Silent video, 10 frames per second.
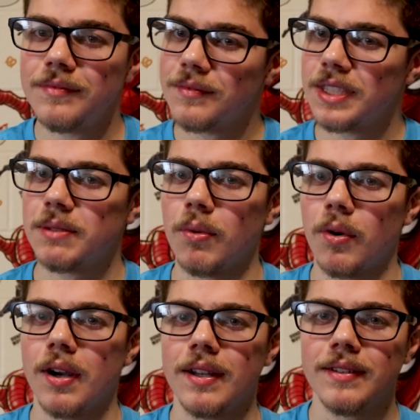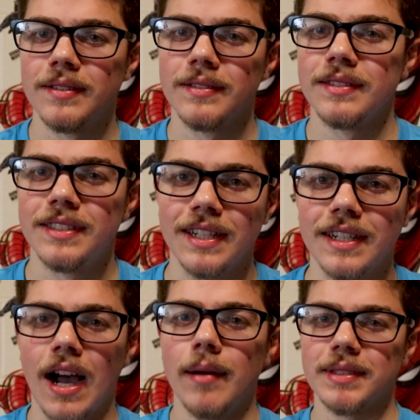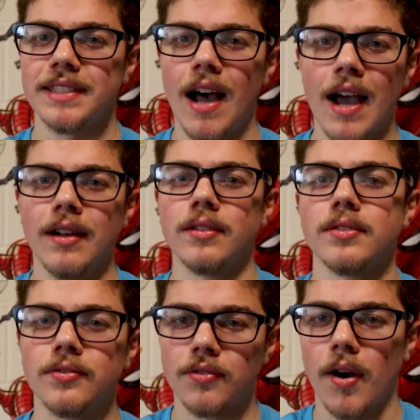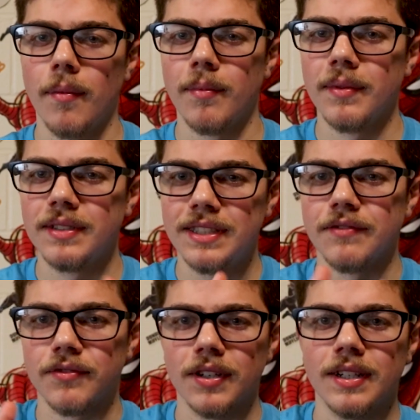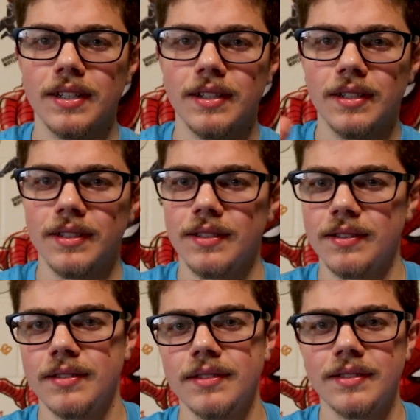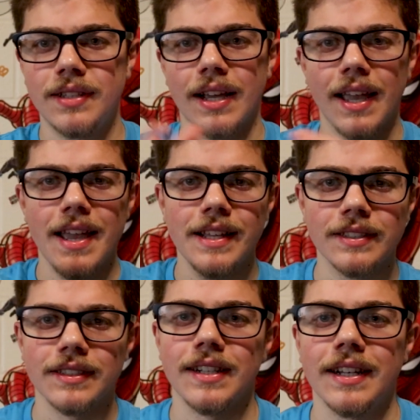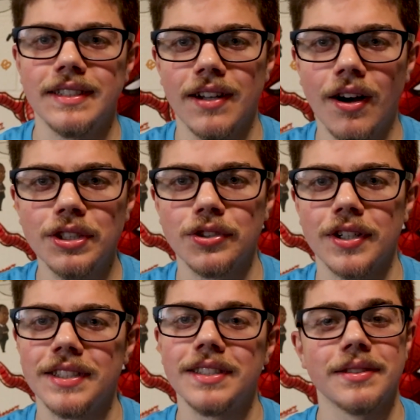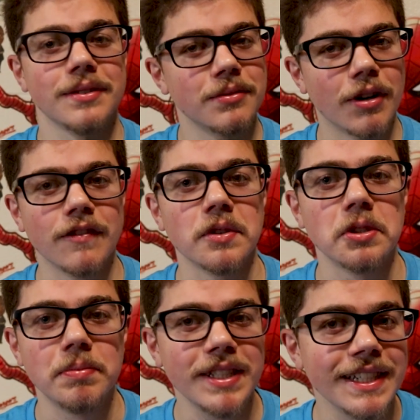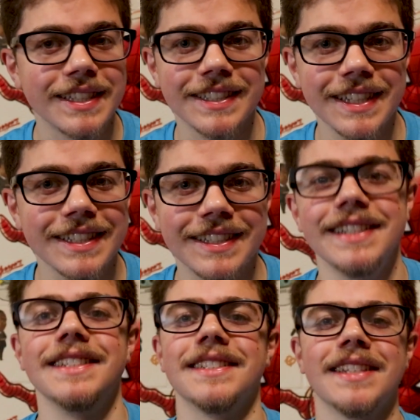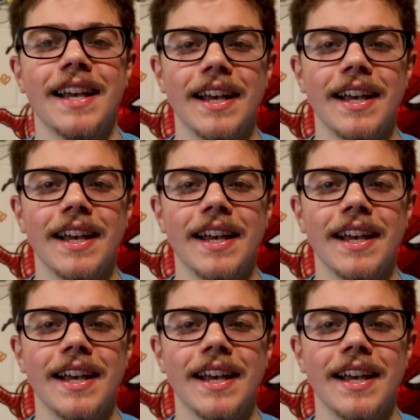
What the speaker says: exploring sitcom styles from different decades in the 1900s, one of which being the 60s,